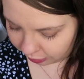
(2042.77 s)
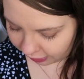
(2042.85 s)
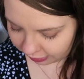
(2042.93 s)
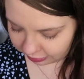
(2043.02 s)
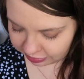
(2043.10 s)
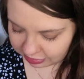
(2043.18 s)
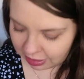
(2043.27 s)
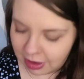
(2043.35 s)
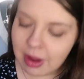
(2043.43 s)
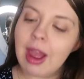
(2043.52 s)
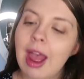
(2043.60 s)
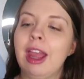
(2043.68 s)
things.
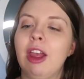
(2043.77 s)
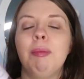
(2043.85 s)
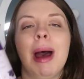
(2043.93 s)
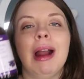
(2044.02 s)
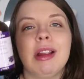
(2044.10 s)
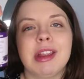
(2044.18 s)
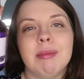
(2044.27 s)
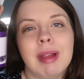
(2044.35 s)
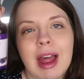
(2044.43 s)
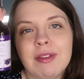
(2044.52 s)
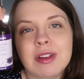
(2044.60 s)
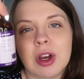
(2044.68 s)
I have packed some
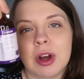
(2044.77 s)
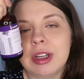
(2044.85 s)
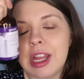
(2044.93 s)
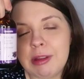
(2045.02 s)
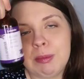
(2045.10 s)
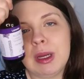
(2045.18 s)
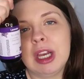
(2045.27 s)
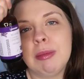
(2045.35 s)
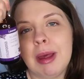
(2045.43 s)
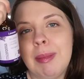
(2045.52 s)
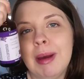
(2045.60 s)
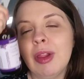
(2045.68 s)
lavender to spray in
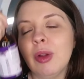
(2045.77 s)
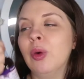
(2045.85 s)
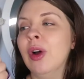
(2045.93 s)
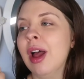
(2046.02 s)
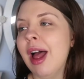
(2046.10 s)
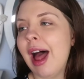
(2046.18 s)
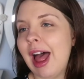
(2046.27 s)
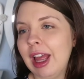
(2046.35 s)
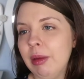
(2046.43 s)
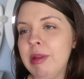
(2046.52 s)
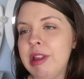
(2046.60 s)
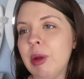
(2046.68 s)
my pillow. I
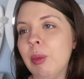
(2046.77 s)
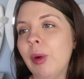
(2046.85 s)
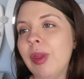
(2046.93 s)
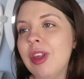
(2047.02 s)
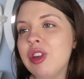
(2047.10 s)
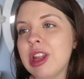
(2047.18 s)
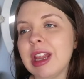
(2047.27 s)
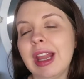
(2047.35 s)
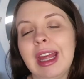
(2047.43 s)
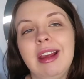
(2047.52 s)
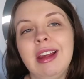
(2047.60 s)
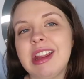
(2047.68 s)
am someone that just
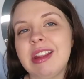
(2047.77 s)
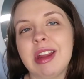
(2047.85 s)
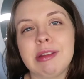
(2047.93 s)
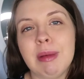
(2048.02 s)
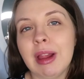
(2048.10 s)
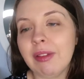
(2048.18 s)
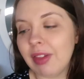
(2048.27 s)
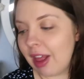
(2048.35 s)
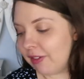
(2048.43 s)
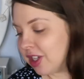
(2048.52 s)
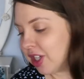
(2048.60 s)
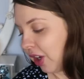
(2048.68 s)
likes the smell of
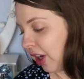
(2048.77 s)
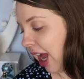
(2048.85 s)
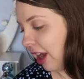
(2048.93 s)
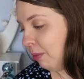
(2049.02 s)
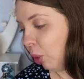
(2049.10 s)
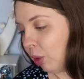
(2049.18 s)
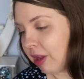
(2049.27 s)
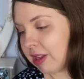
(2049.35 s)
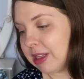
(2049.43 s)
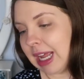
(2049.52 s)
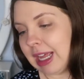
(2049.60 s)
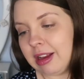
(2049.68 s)
lavender, and most
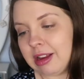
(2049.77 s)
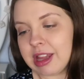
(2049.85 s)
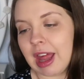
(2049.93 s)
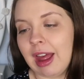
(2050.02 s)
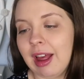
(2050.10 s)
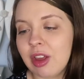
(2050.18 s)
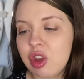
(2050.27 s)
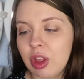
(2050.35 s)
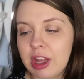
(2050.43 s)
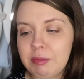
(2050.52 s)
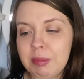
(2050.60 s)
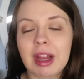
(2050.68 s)
nights I
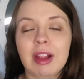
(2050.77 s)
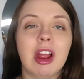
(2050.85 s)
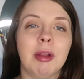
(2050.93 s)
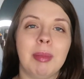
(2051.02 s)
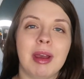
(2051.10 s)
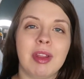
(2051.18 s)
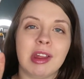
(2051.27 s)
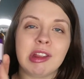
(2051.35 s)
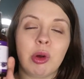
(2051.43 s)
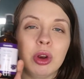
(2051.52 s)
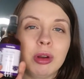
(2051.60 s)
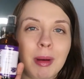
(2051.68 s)
actually spray a little bit of this
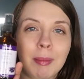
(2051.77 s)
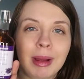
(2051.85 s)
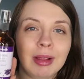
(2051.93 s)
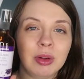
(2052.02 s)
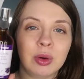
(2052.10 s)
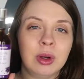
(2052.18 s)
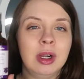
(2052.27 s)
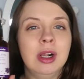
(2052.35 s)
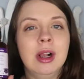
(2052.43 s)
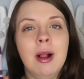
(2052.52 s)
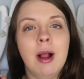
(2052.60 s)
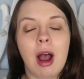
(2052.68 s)
on in my pillow,
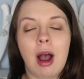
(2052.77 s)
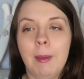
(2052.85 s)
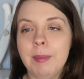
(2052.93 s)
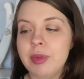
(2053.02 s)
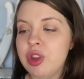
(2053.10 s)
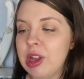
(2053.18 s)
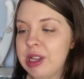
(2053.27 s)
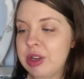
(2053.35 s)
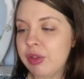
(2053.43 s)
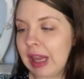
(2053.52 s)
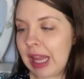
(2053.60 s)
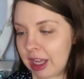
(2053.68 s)
just
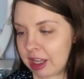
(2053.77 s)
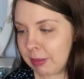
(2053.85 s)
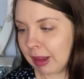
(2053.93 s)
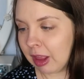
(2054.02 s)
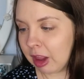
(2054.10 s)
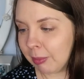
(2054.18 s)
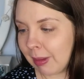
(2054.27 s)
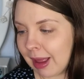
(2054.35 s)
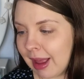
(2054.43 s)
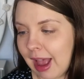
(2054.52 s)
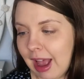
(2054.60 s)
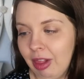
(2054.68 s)
to relax me a little
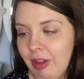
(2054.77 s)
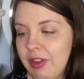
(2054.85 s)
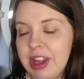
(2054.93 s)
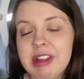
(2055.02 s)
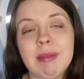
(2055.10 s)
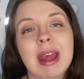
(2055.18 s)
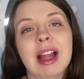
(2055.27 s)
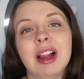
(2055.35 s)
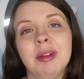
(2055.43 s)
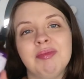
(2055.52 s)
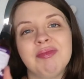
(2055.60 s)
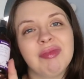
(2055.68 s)
bit. I love the
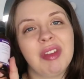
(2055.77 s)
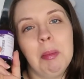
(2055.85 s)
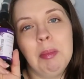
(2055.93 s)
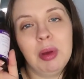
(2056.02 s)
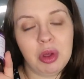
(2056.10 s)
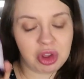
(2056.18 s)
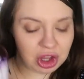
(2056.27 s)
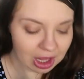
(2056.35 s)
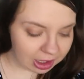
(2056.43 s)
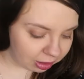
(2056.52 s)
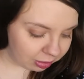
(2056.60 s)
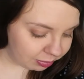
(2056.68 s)
smell. Bougie
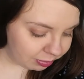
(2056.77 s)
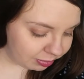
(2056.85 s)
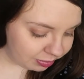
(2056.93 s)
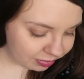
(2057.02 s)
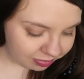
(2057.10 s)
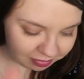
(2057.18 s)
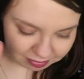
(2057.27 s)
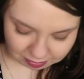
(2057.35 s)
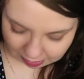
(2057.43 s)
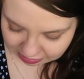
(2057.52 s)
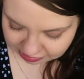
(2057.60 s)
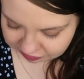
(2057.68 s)
item,
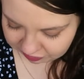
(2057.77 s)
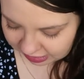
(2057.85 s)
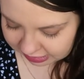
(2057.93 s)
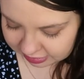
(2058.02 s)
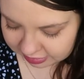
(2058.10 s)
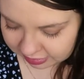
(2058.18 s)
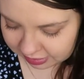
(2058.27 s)
but it's fine.